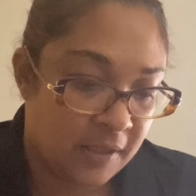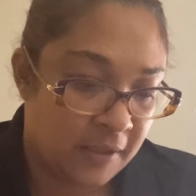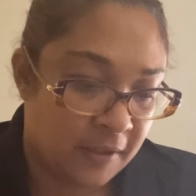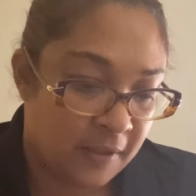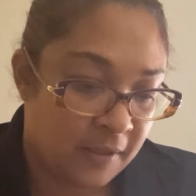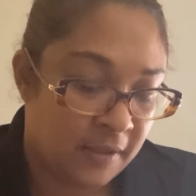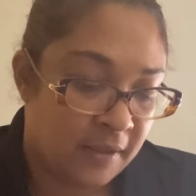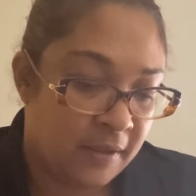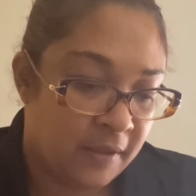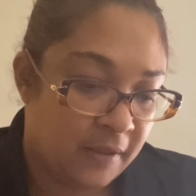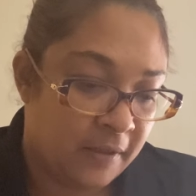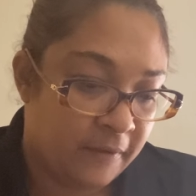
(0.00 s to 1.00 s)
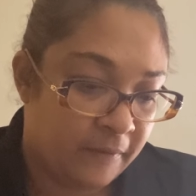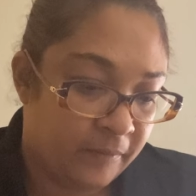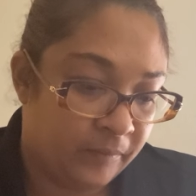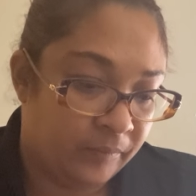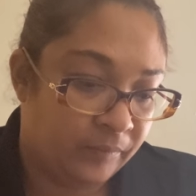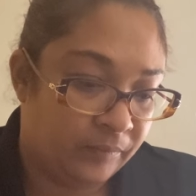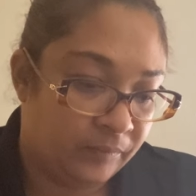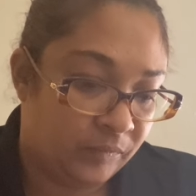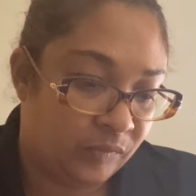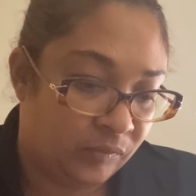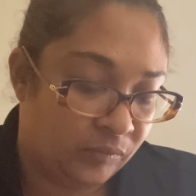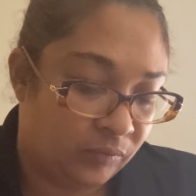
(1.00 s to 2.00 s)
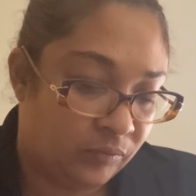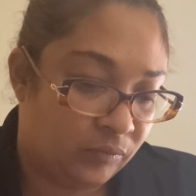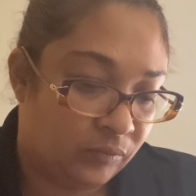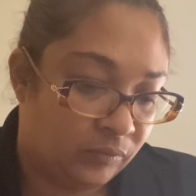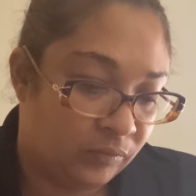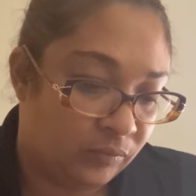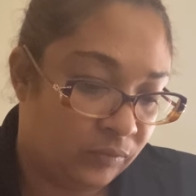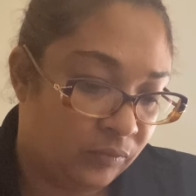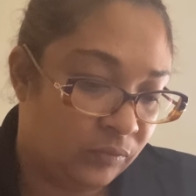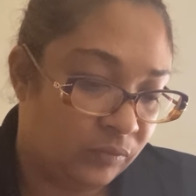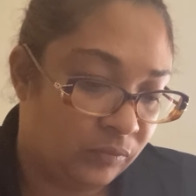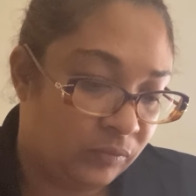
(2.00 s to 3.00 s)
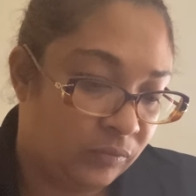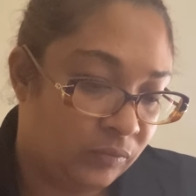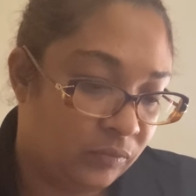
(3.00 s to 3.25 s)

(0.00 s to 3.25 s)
No one is speaking in this clip.